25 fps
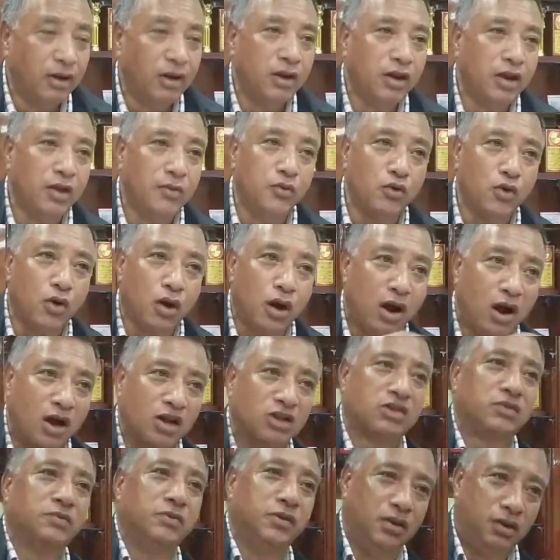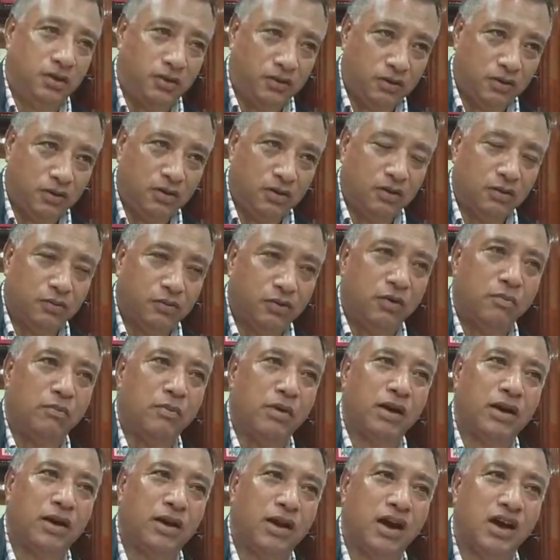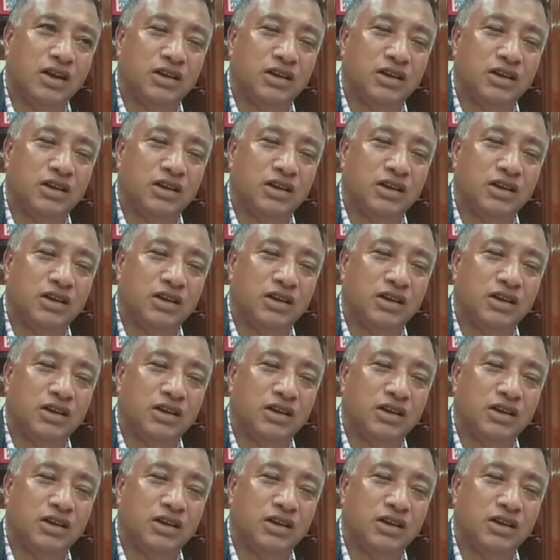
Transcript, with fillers: If you ask me from Meghalaya